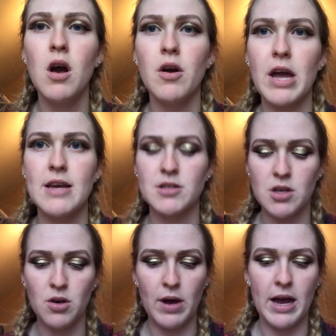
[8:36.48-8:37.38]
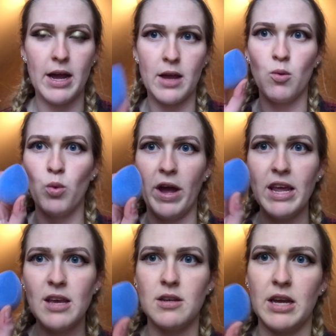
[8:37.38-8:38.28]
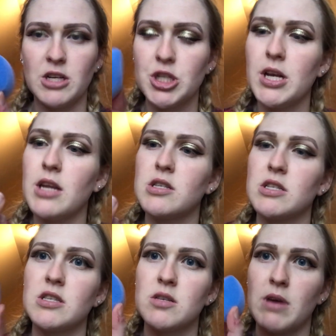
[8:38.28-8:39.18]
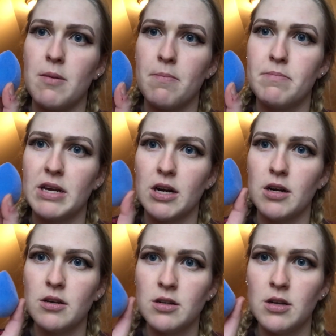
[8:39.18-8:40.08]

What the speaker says: Okay, so I wet it and actually got a decent amount bigger.